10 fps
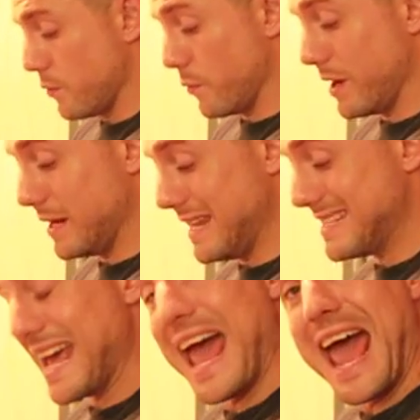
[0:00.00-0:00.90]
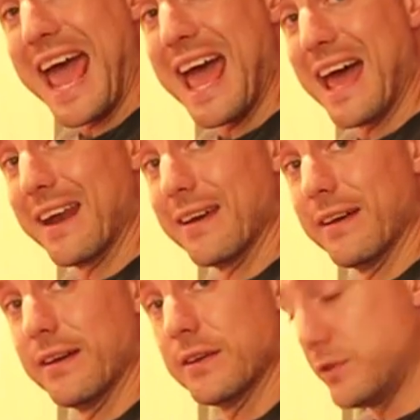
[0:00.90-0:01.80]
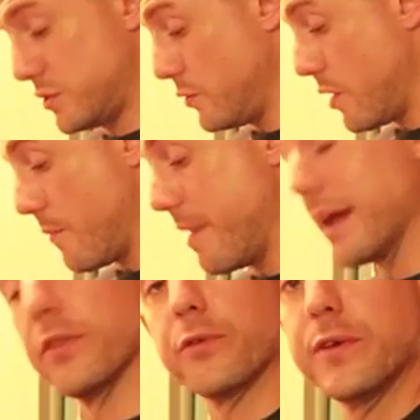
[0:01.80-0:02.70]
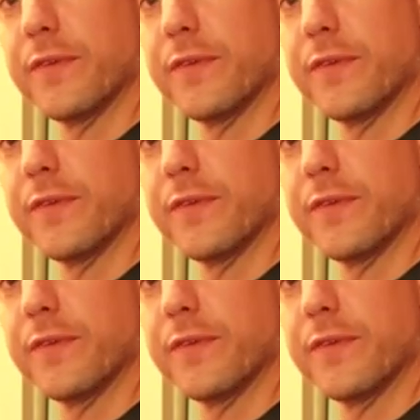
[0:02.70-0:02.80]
we need to add to omega-3